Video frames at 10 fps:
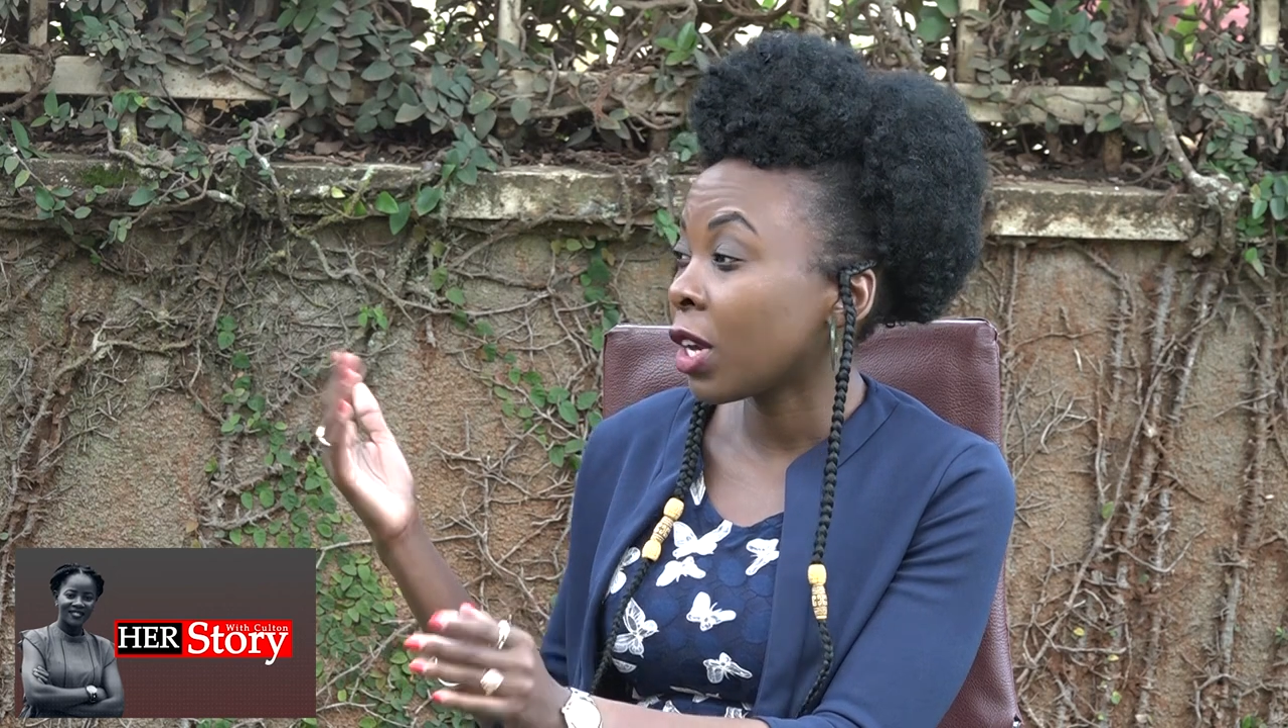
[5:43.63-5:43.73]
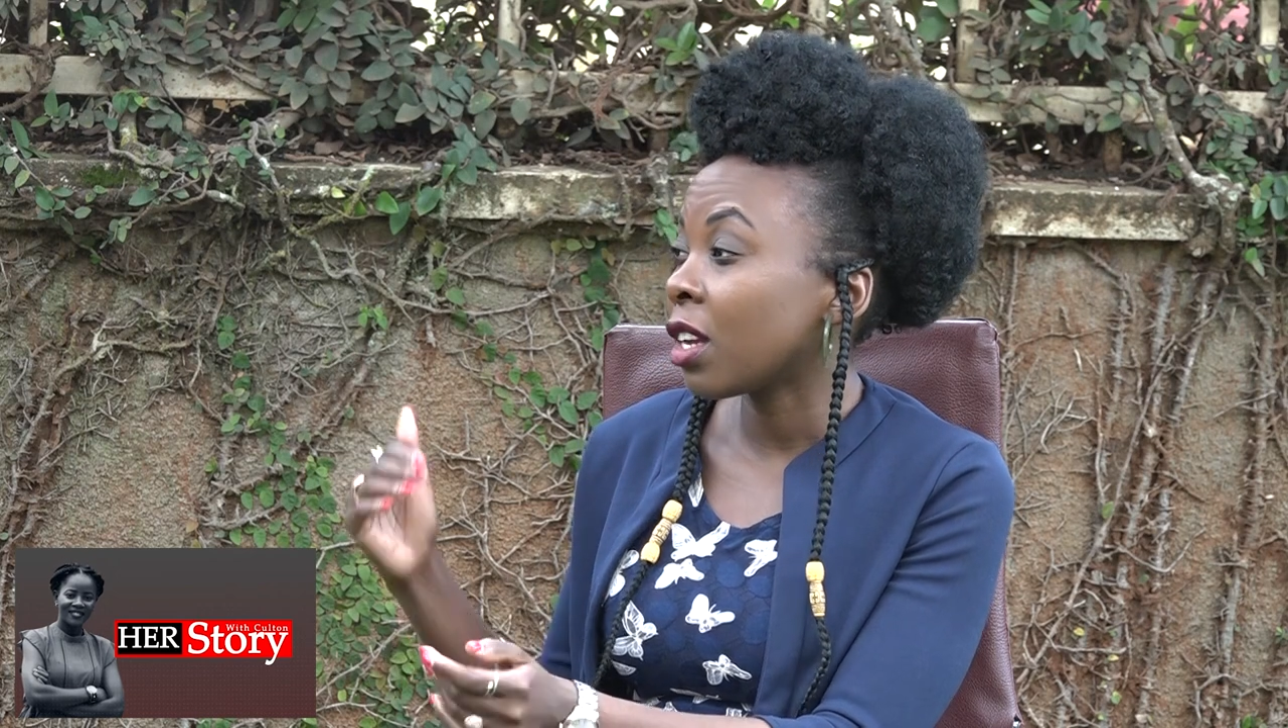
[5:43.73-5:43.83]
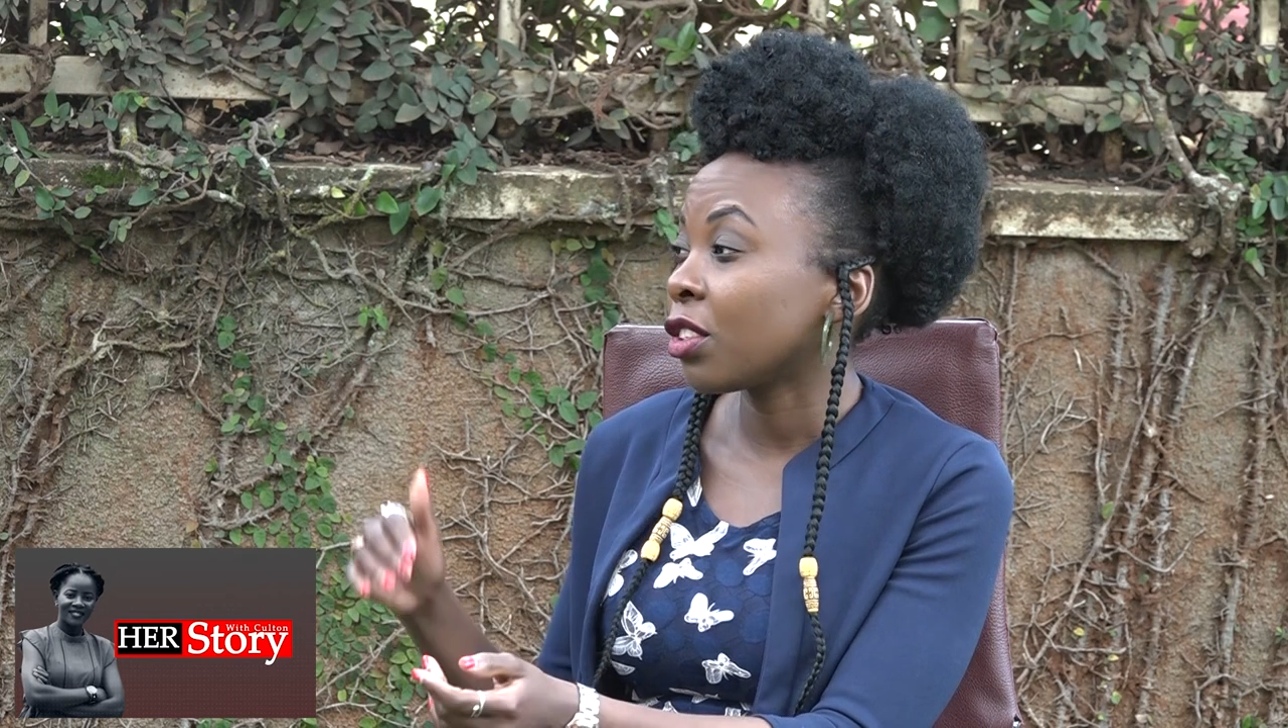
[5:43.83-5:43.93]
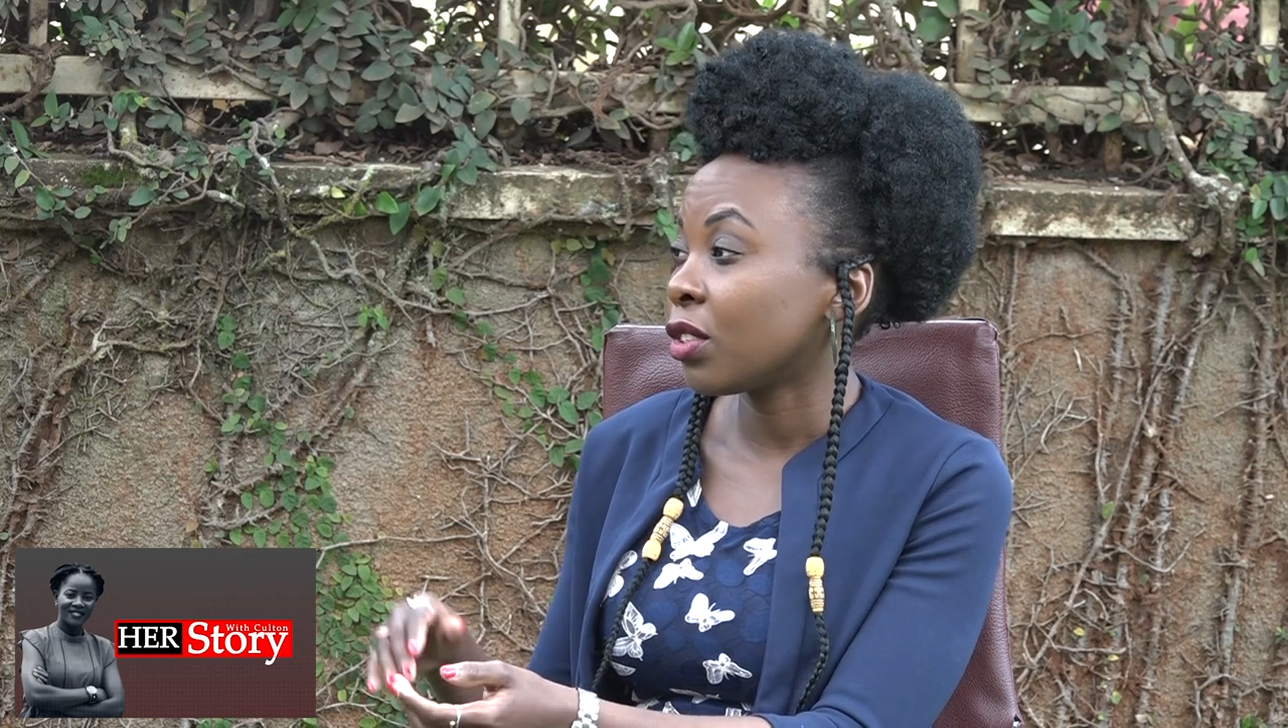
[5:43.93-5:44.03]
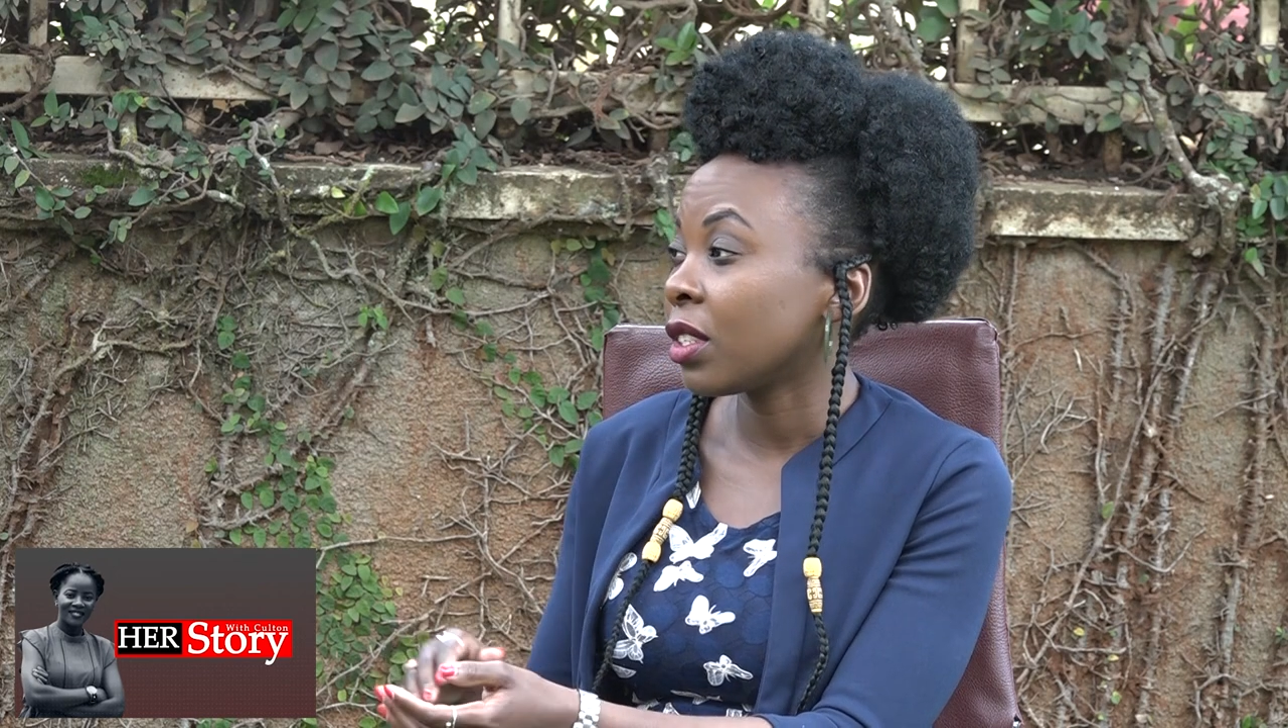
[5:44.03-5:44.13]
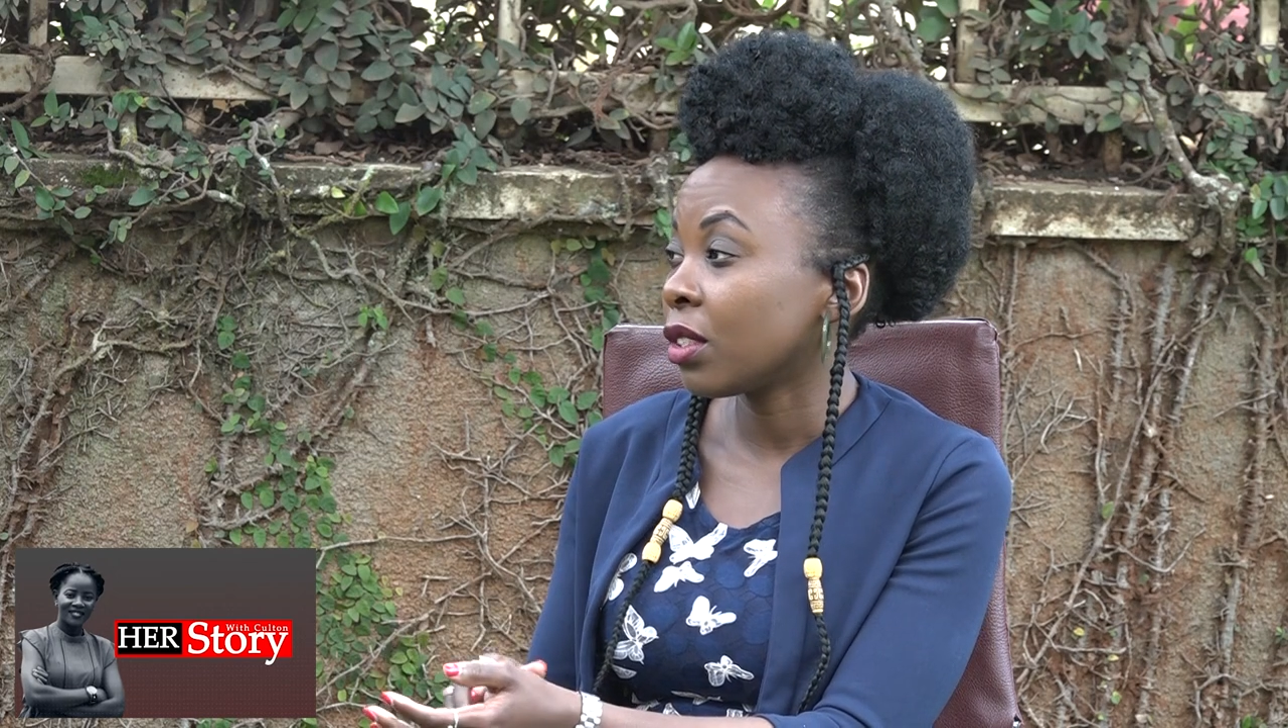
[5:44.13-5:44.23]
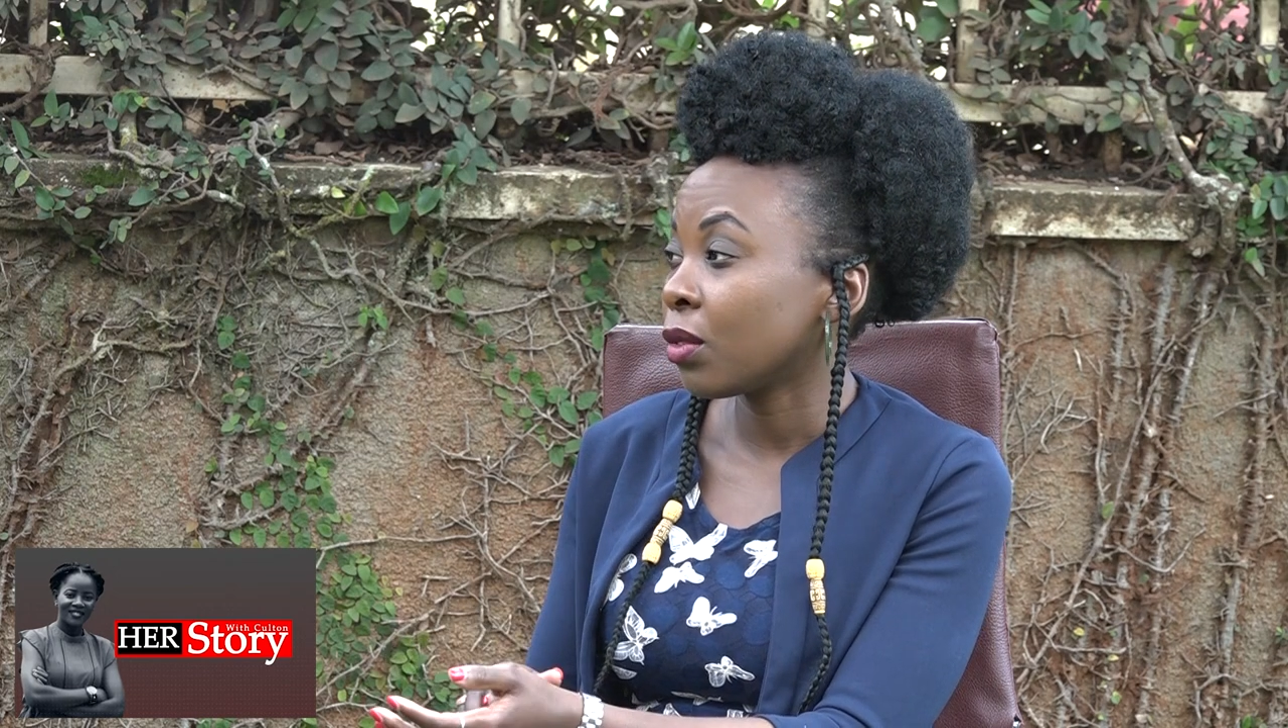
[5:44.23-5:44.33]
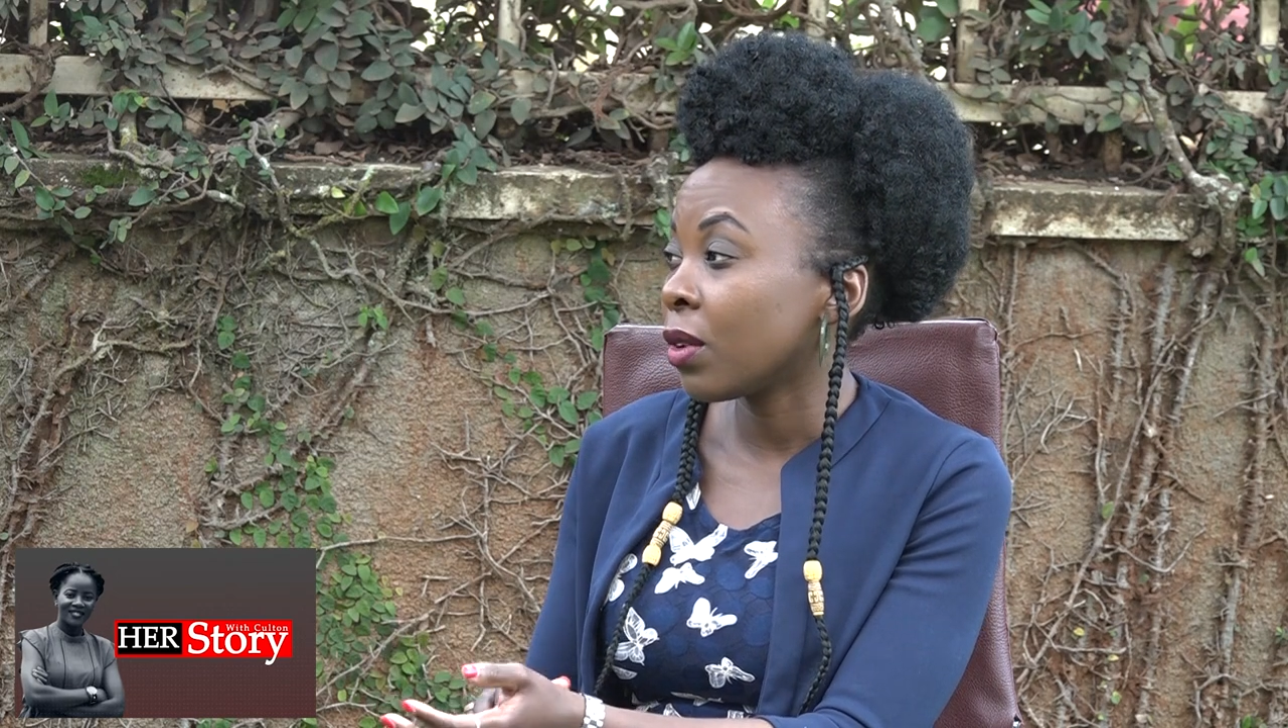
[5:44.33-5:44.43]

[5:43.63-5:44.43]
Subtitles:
countries